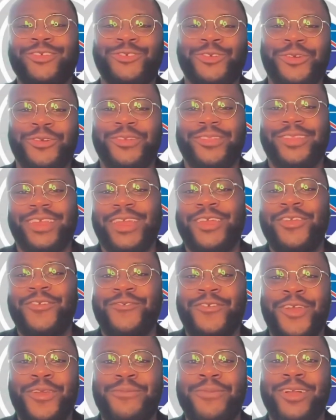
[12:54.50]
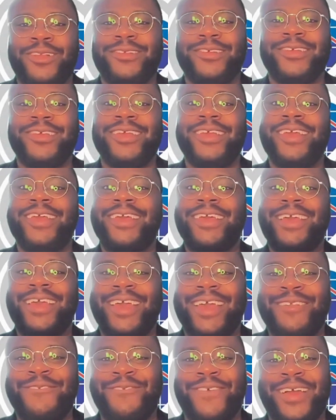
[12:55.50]
reassuring. Thank you very much.
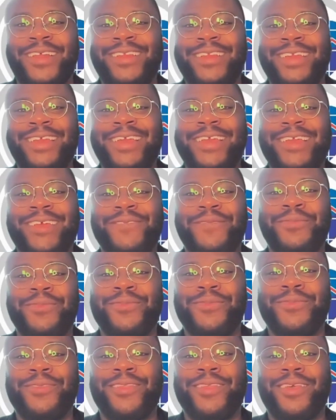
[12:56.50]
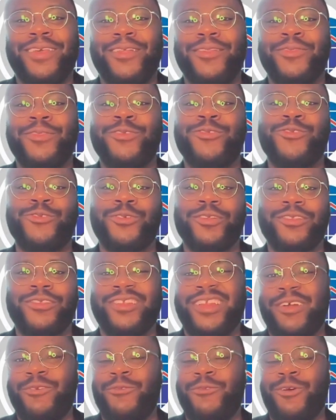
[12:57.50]
And finally, the
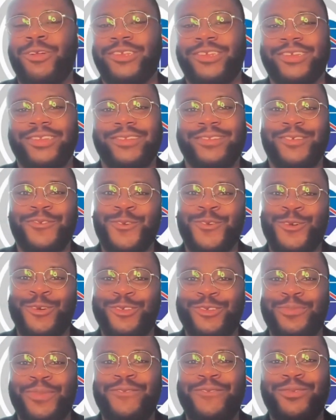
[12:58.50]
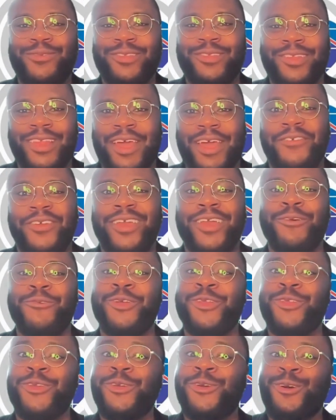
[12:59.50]
students that are watching, of course, being from South Africa,
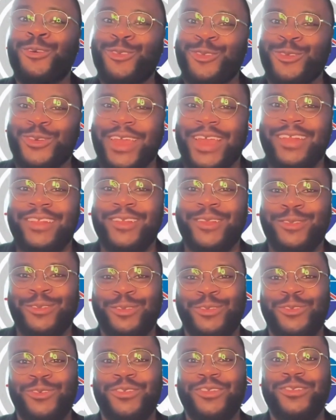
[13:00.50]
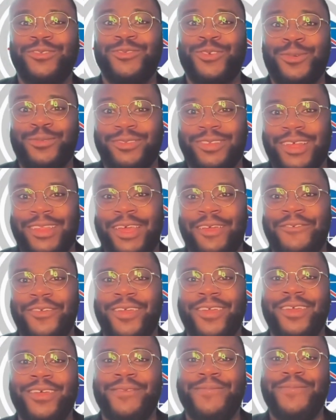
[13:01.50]
we do also get lots of students from South
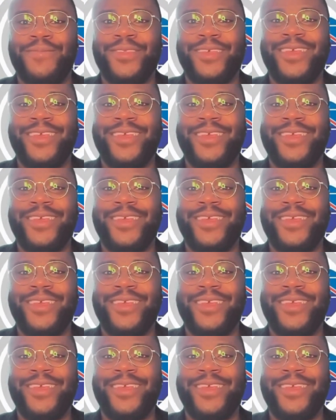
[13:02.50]
Africa.